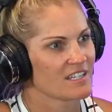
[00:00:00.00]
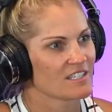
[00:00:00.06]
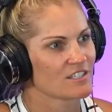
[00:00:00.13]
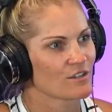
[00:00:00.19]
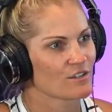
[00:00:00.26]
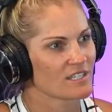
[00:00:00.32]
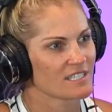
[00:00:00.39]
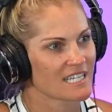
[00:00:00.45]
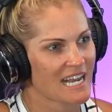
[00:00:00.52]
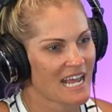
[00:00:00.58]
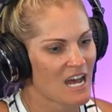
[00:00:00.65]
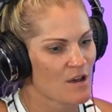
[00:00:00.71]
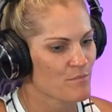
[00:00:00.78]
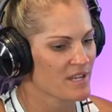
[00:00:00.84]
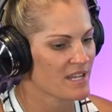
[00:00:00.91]
So does it
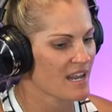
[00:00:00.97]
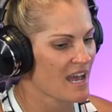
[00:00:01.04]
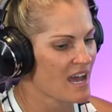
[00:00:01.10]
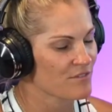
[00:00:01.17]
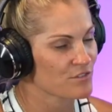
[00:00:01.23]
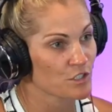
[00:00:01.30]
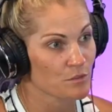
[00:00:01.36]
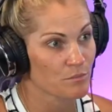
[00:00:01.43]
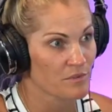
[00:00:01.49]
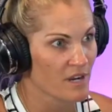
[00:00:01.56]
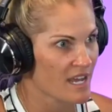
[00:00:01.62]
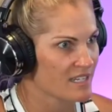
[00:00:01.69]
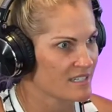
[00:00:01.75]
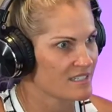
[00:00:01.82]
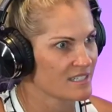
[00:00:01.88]
happen after
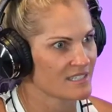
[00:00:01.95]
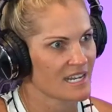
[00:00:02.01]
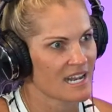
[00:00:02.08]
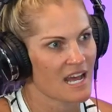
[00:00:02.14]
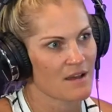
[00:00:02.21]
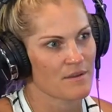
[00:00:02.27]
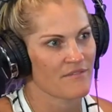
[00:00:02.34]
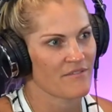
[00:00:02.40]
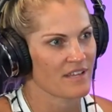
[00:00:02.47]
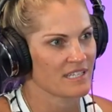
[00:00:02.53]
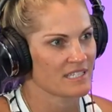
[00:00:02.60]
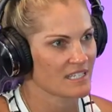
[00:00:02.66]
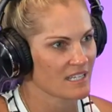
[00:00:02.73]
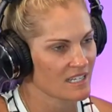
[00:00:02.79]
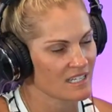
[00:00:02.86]
bread? Does it have, if
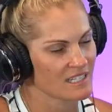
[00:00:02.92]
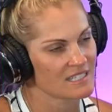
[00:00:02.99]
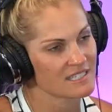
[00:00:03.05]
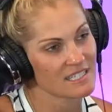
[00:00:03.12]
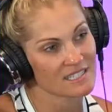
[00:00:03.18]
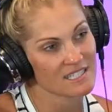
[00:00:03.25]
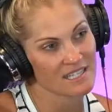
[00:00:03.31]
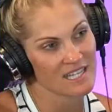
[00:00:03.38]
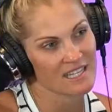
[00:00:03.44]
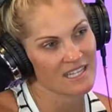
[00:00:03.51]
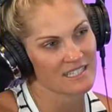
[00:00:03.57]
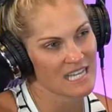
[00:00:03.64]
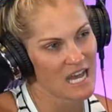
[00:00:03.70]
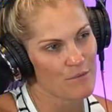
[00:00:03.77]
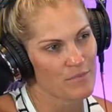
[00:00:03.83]
it's a consistent thing
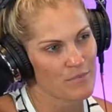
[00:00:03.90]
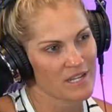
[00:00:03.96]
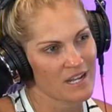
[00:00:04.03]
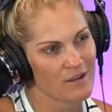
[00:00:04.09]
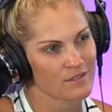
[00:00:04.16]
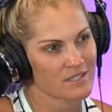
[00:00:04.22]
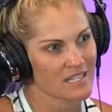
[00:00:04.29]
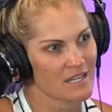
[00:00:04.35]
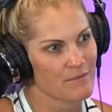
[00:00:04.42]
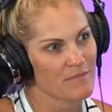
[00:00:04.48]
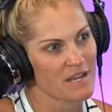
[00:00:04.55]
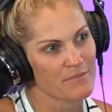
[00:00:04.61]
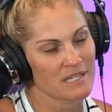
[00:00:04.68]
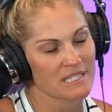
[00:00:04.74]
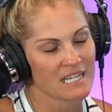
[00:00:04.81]
that's happened, I would say that
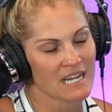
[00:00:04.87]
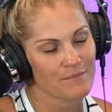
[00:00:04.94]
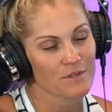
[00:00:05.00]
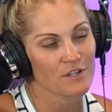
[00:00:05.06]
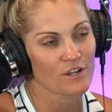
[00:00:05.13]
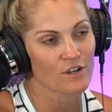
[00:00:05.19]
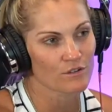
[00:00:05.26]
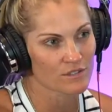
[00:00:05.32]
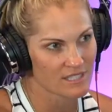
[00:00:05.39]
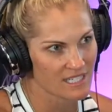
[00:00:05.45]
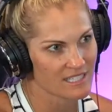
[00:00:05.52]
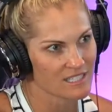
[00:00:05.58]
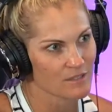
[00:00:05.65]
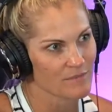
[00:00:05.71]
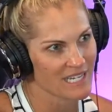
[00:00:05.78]
might be time to go
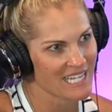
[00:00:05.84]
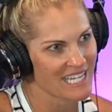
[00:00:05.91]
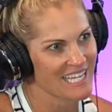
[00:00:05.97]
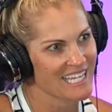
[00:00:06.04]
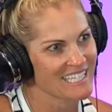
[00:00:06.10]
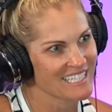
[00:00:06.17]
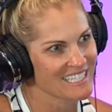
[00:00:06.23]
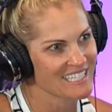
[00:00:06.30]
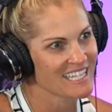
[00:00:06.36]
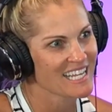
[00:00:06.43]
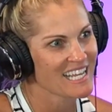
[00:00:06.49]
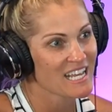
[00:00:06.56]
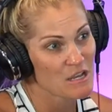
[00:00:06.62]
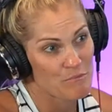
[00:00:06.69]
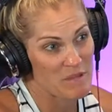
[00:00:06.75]
see somebody and
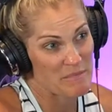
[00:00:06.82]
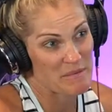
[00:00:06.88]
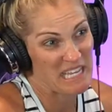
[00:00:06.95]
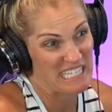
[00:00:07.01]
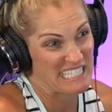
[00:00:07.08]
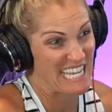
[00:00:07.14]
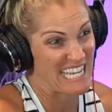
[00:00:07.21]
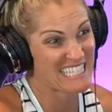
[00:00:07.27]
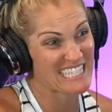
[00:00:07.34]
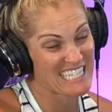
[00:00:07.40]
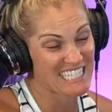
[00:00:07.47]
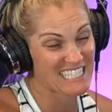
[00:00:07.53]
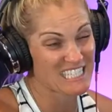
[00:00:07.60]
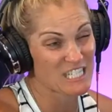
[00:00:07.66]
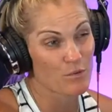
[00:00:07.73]
maybe get tested
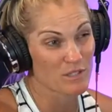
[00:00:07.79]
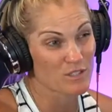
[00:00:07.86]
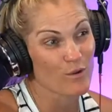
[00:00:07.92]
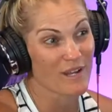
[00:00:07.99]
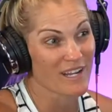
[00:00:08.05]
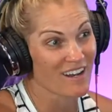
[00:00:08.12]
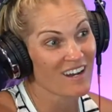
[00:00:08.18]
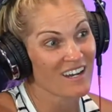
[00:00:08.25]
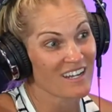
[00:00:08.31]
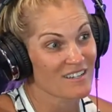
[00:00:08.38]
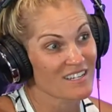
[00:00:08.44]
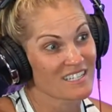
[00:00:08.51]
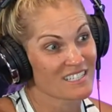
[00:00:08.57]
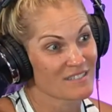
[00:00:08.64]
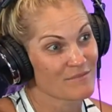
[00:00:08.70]
and see what's going on,
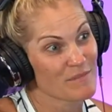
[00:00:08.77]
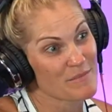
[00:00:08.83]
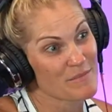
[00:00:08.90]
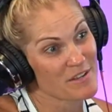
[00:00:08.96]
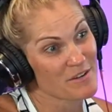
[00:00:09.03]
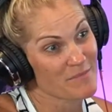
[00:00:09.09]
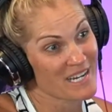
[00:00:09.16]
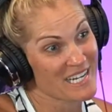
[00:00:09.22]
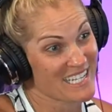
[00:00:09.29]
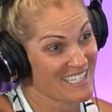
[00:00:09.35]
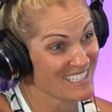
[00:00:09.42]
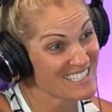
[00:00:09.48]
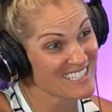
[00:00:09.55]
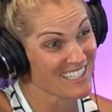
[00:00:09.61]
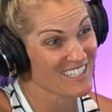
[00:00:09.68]
because maybe your body
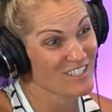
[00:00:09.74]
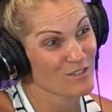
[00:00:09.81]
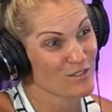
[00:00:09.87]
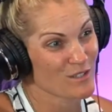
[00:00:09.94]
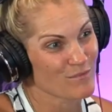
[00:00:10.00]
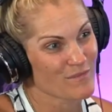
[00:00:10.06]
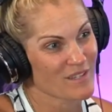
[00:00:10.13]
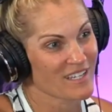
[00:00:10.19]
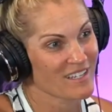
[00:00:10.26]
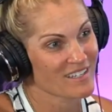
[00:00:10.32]
is telling you something.